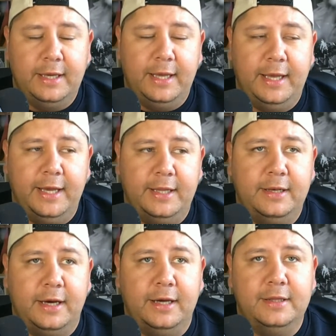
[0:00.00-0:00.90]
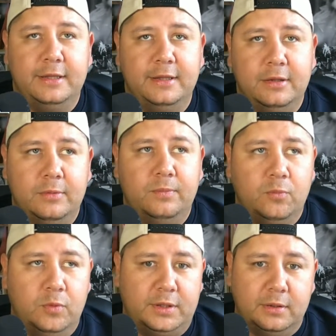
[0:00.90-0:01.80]
And
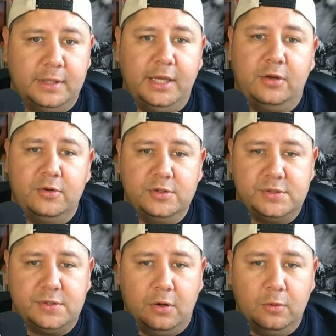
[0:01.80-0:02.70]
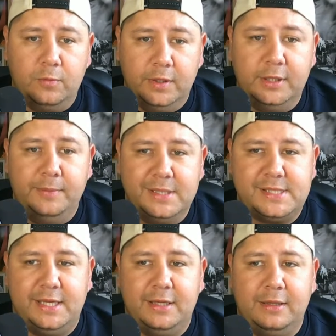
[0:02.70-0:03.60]
what the Lakers are really
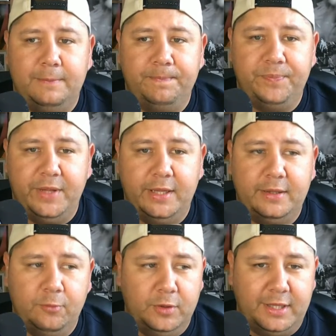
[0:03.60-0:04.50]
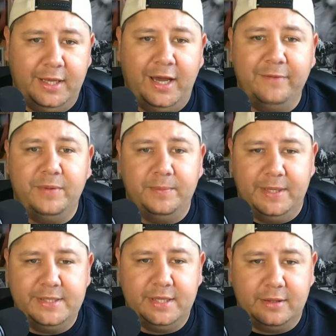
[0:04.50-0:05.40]
missing, and what they have been
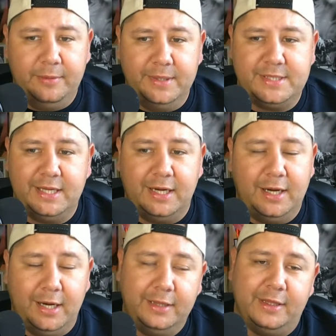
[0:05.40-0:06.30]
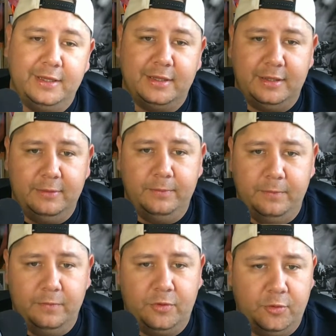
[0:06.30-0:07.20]
basically missing, I think,
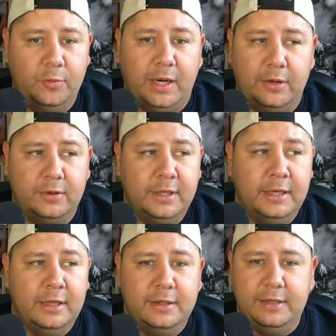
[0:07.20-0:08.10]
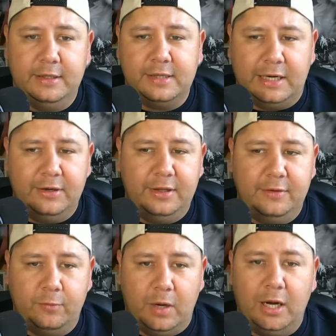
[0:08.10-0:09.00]
throughout the entirety
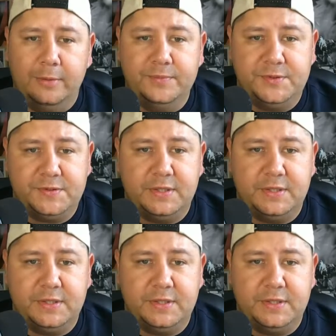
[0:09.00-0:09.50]
of Rob's